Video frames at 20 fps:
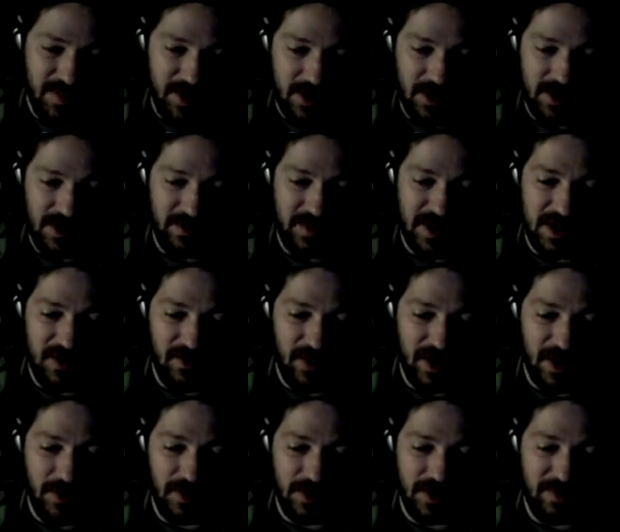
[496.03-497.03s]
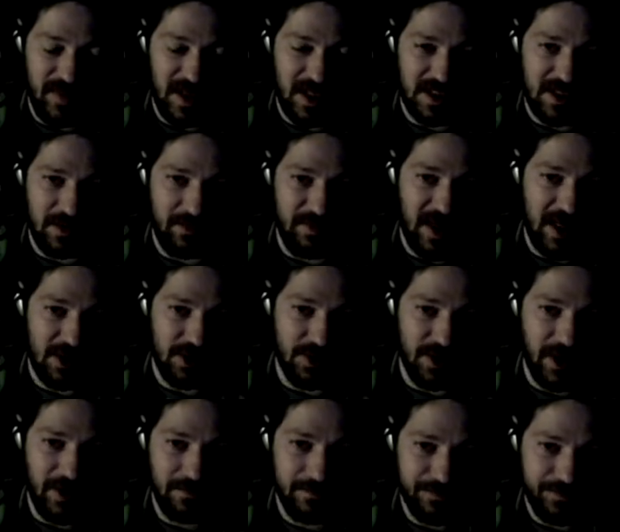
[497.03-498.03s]
on these, because obviously with the
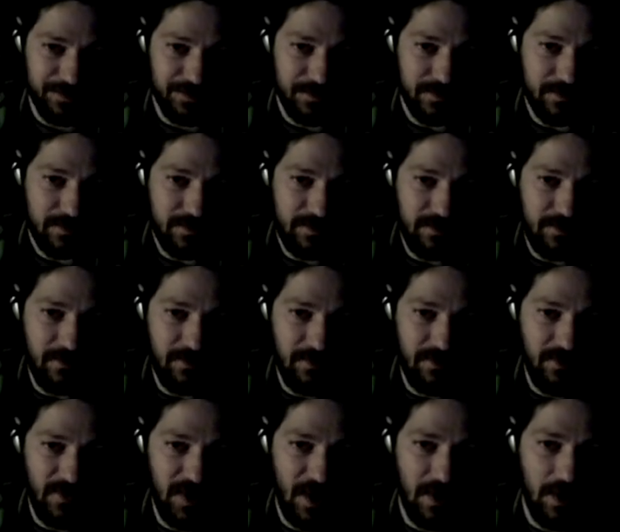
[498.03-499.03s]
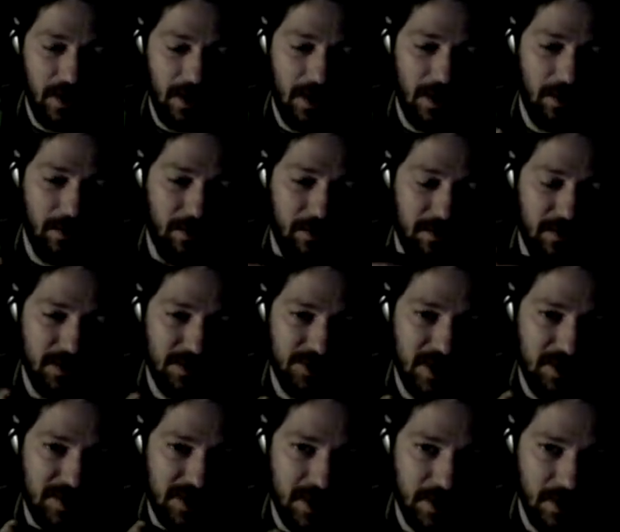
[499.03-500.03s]
automatic battery,
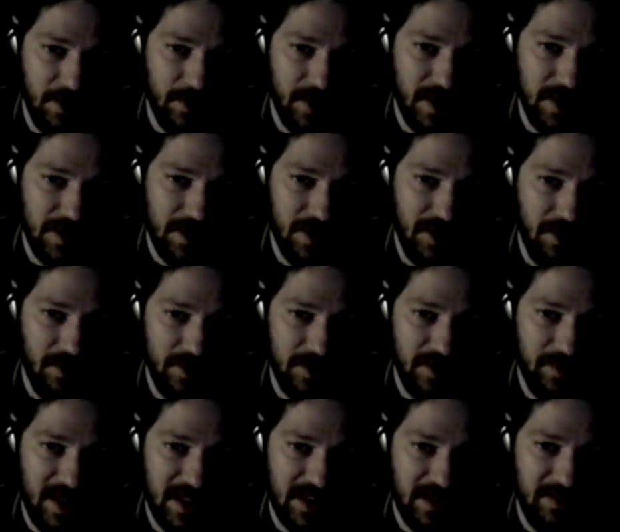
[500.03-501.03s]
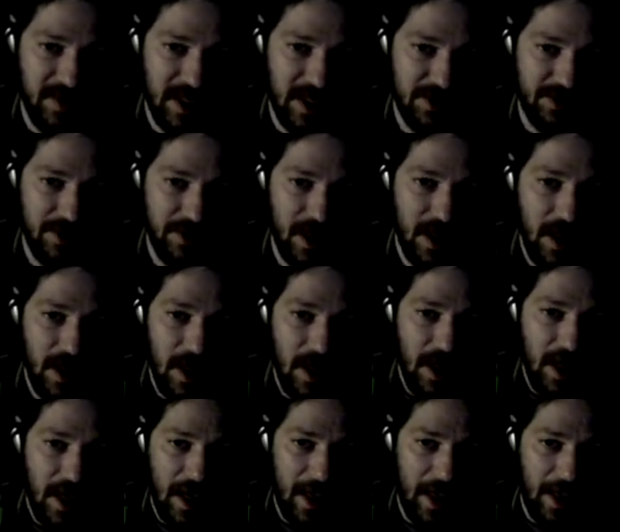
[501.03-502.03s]
drips can go into the automatic
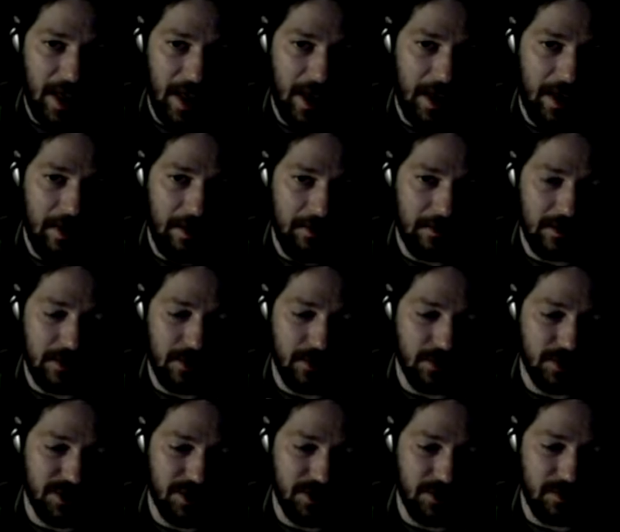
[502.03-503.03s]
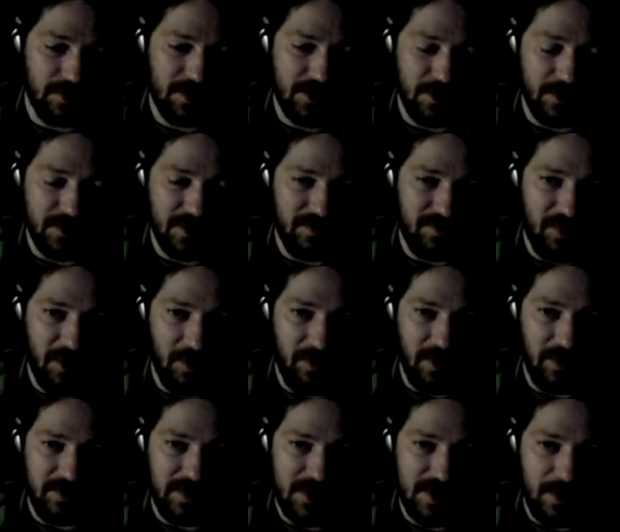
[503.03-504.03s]
battery and cause you sorts
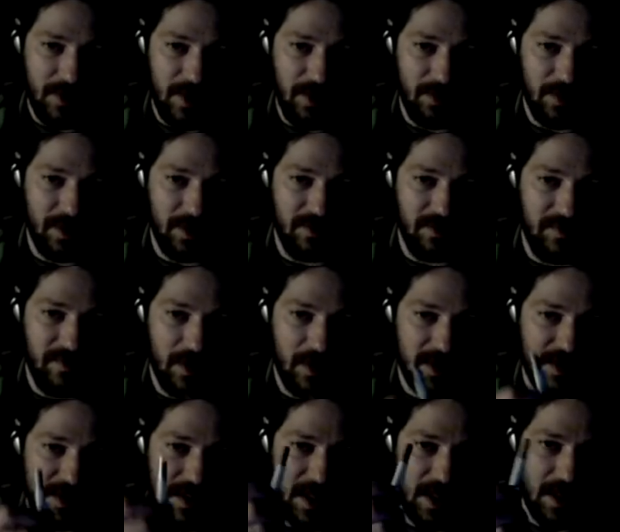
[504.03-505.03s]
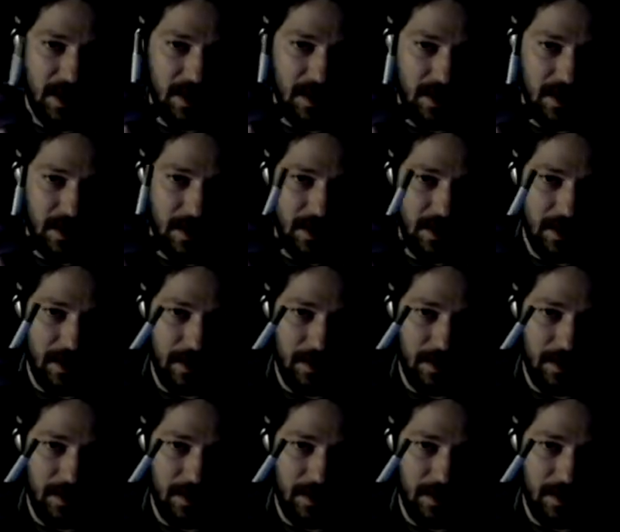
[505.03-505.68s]
of problems. So I wouldn't advise that.